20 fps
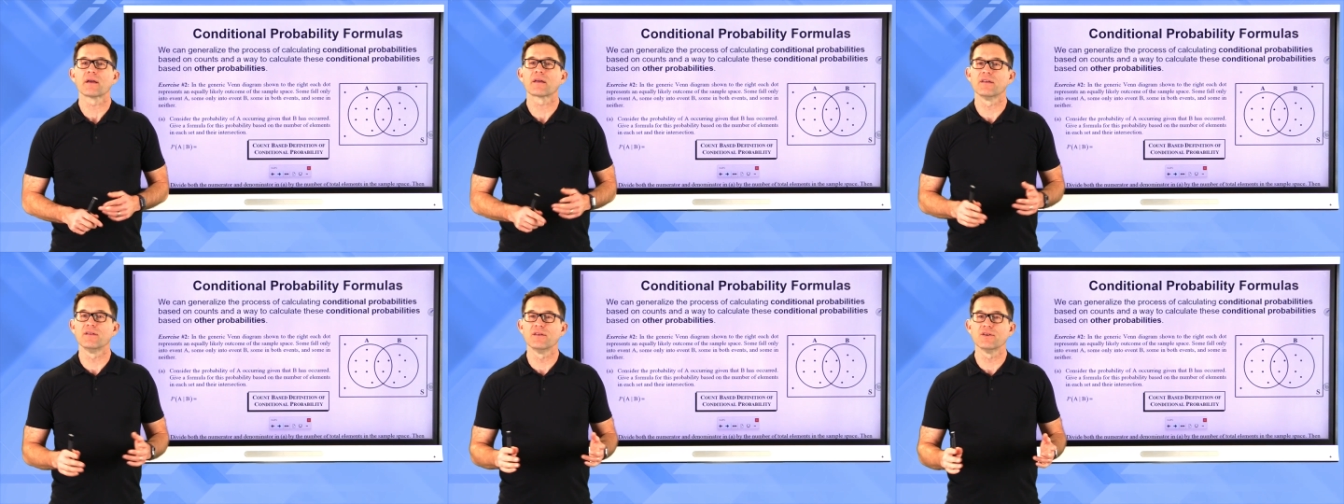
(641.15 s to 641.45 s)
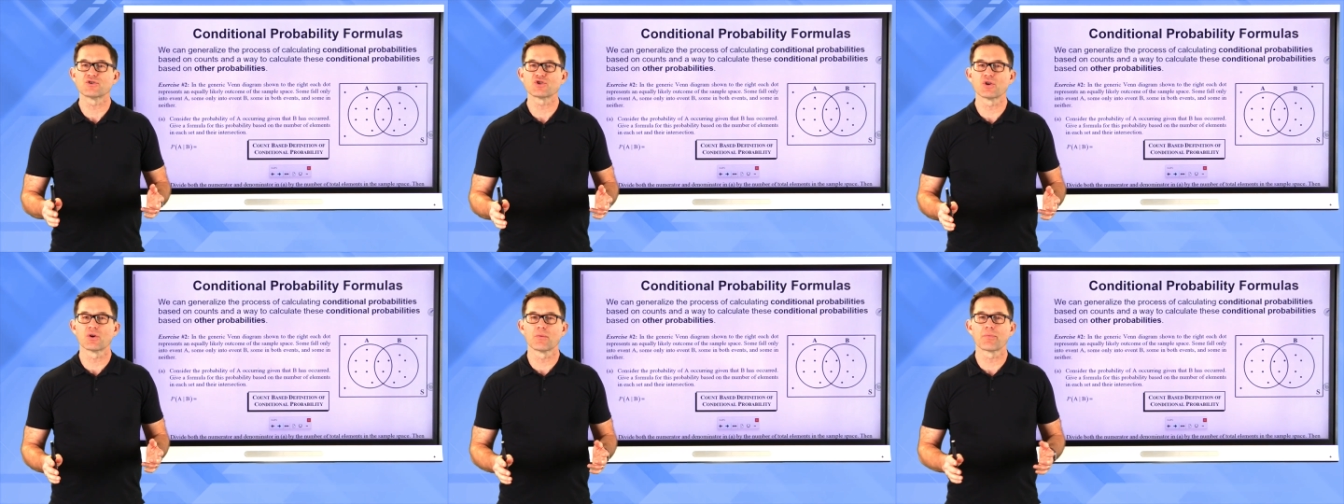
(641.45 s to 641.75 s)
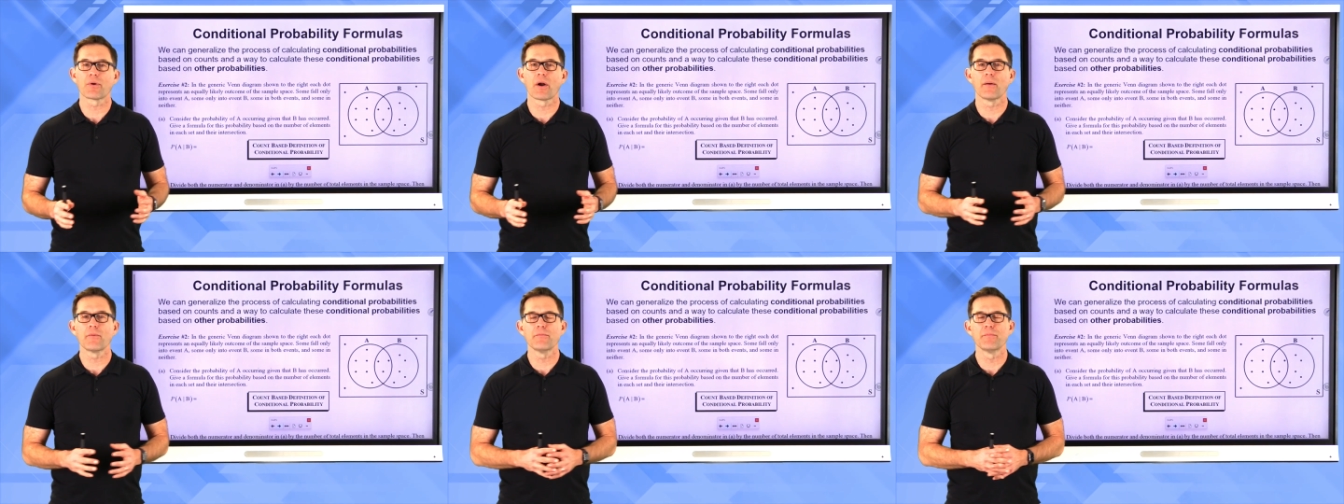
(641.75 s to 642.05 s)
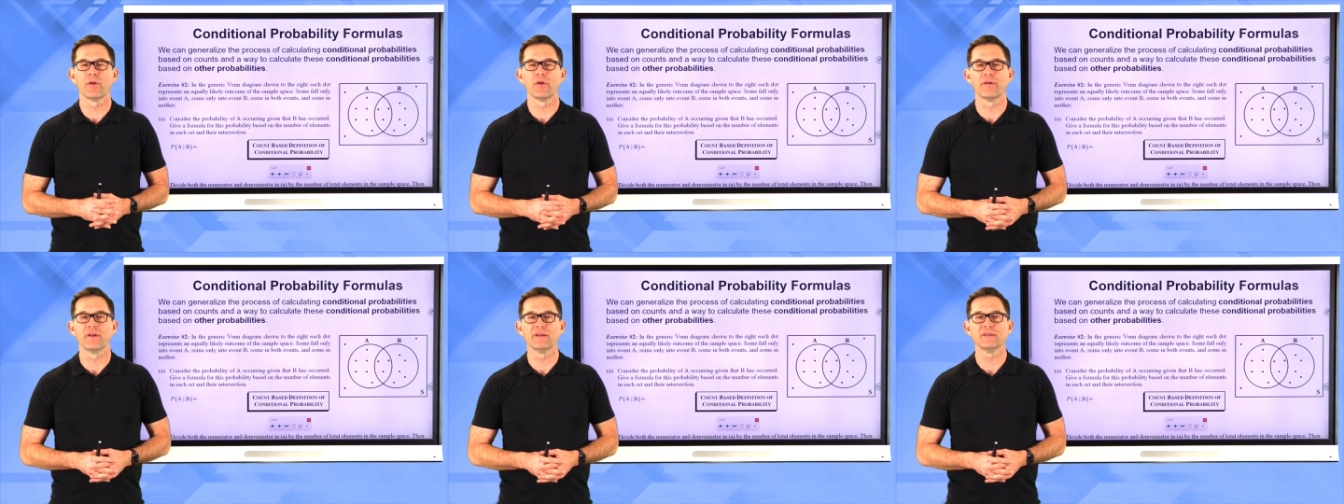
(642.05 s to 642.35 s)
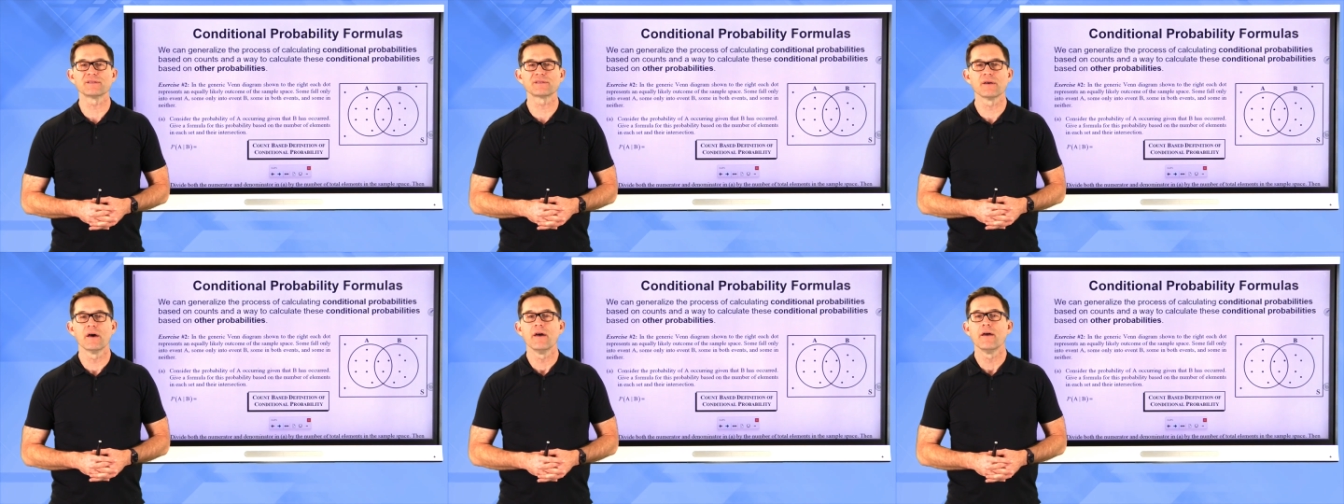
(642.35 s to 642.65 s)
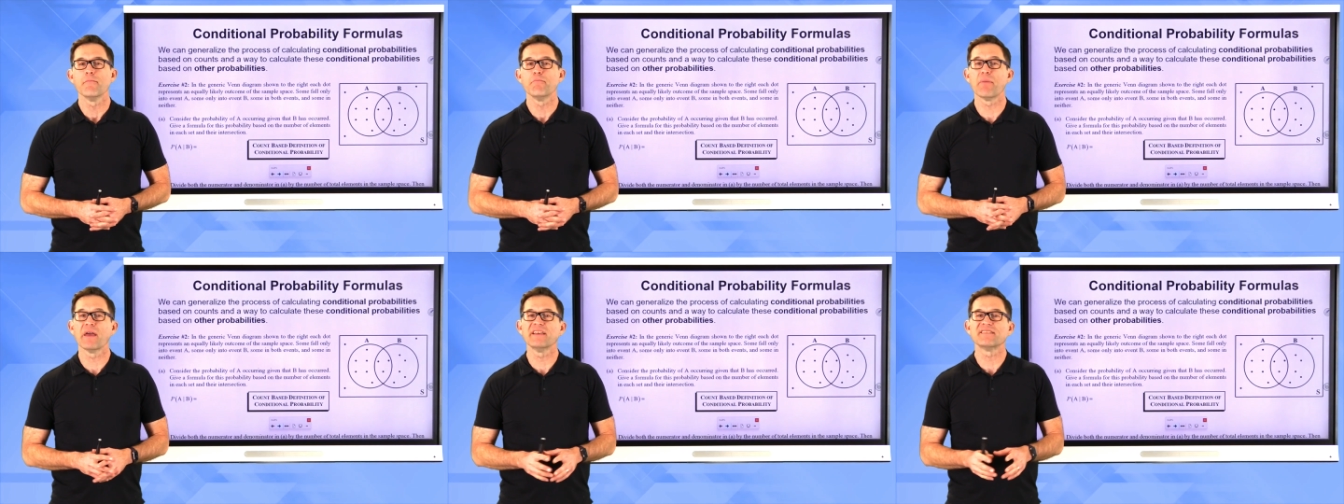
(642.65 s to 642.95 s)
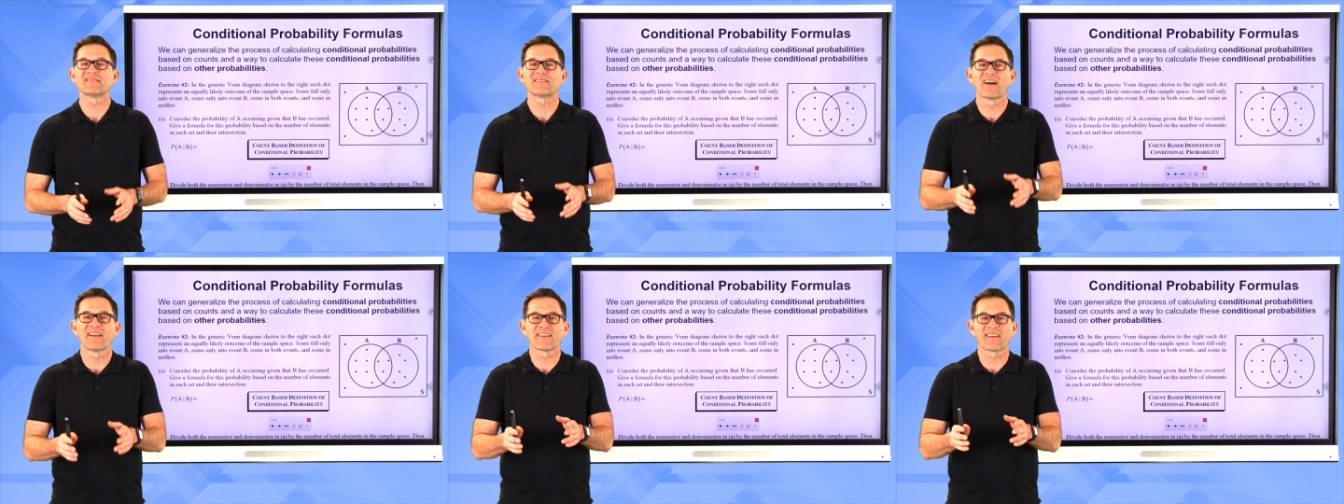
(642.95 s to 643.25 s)
conditional probabilities
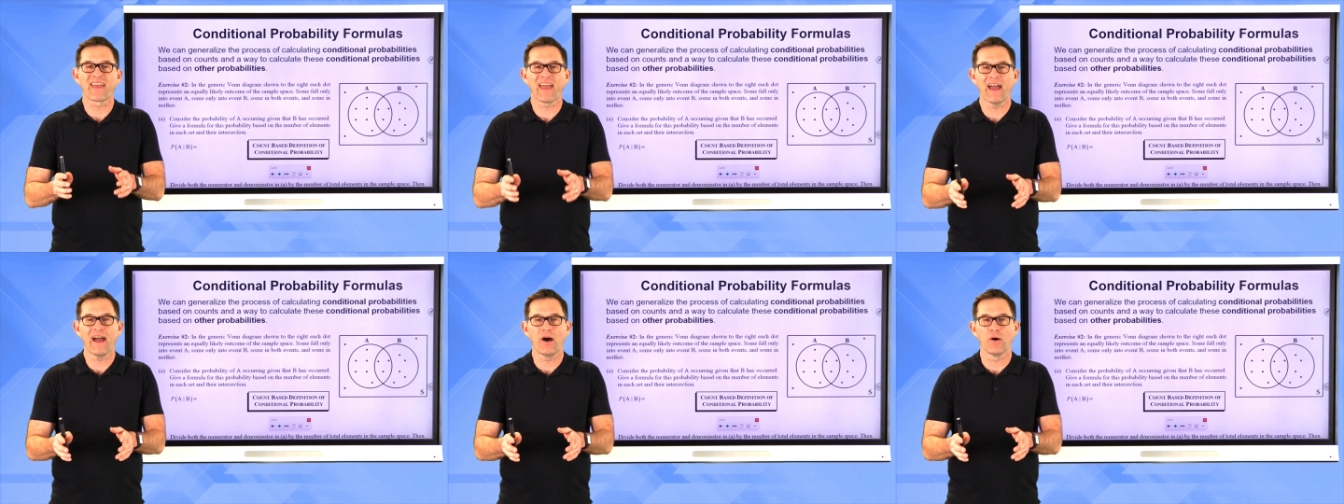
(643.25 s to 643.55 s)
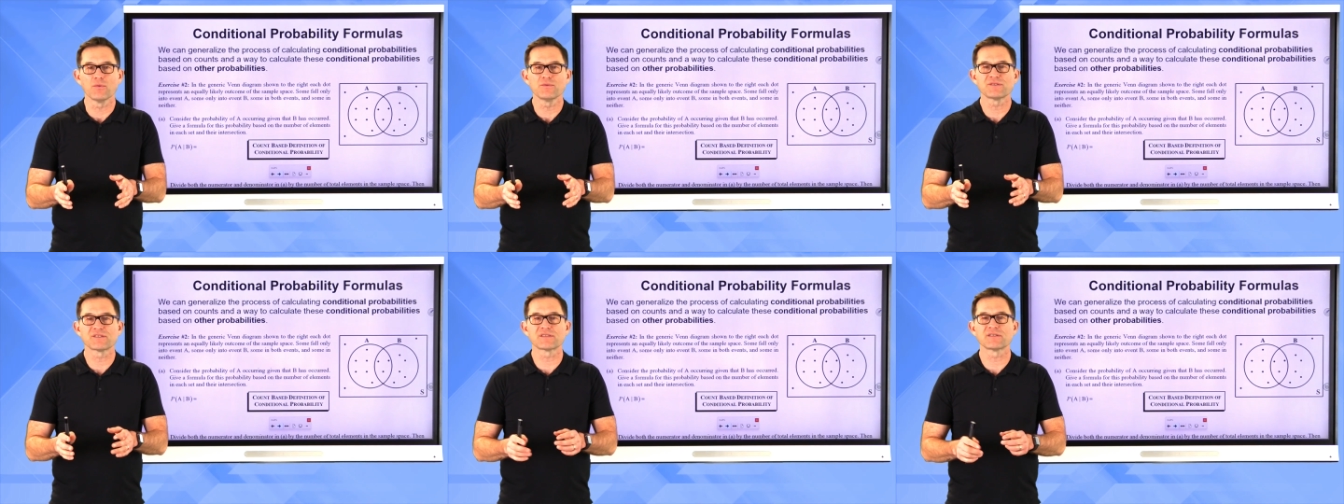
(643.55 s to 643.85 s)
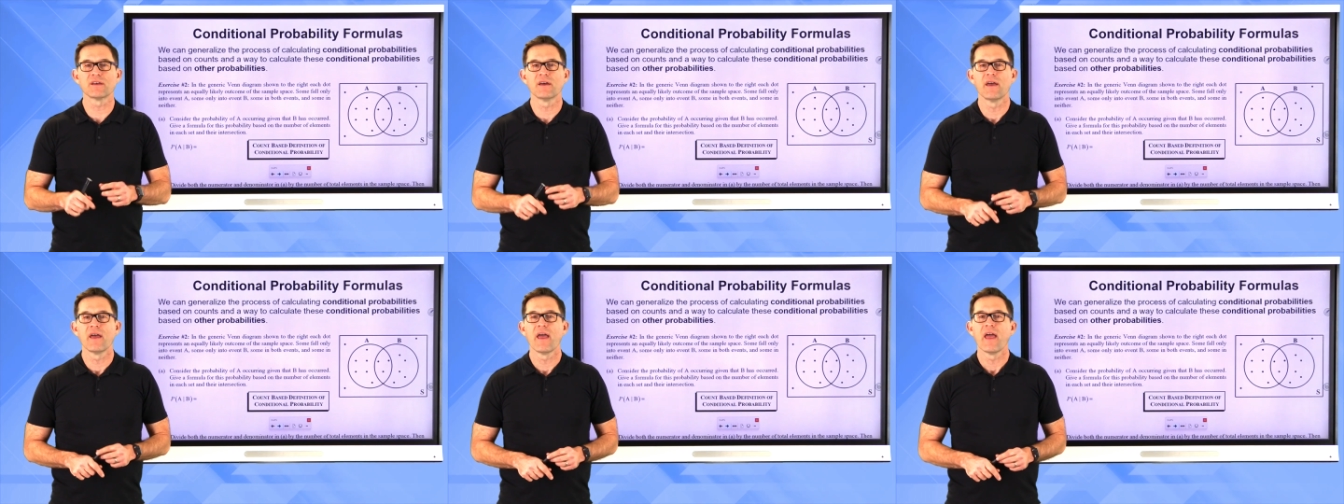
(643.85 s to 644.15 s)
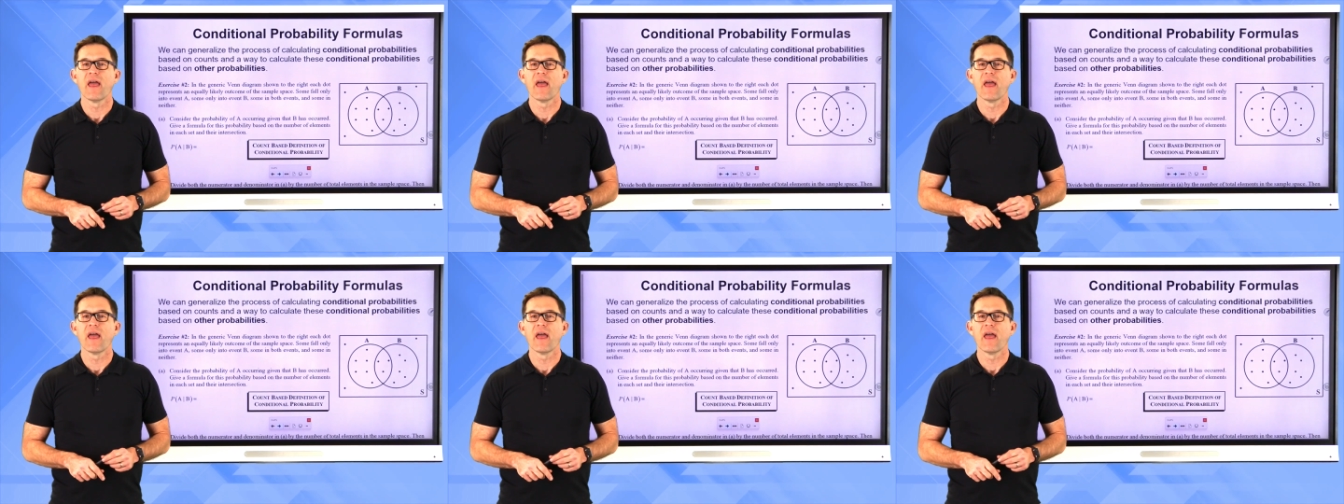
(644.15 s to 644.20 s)
based on counts